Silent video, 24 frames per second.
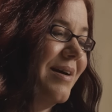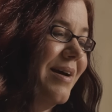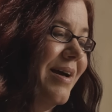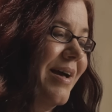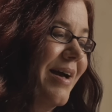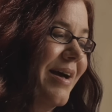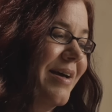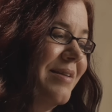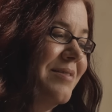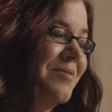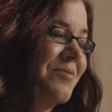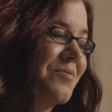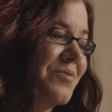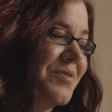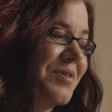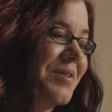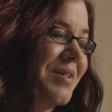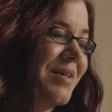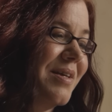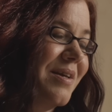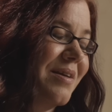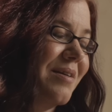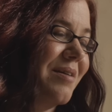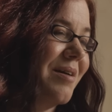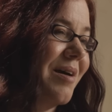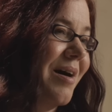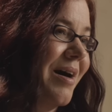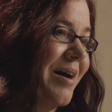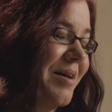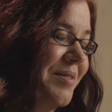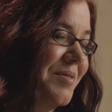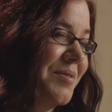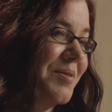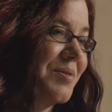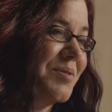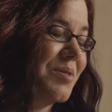I hadn't really
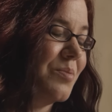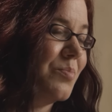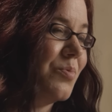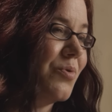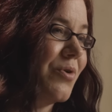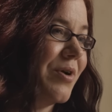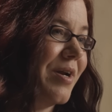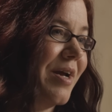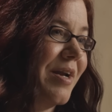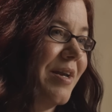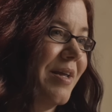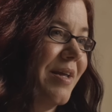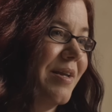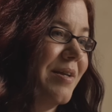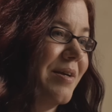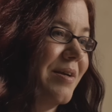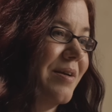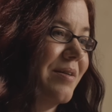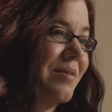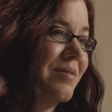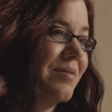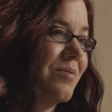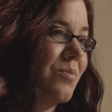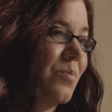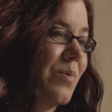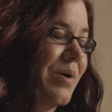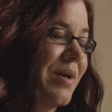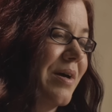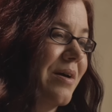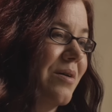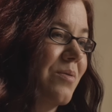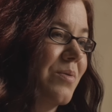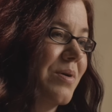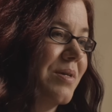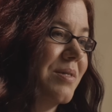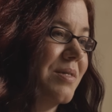gotten the support I needed when
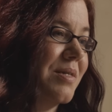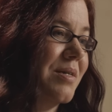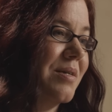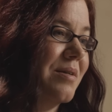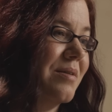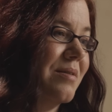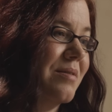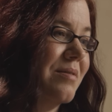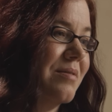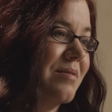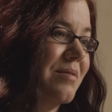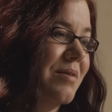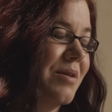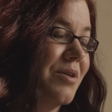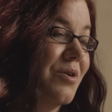I was in,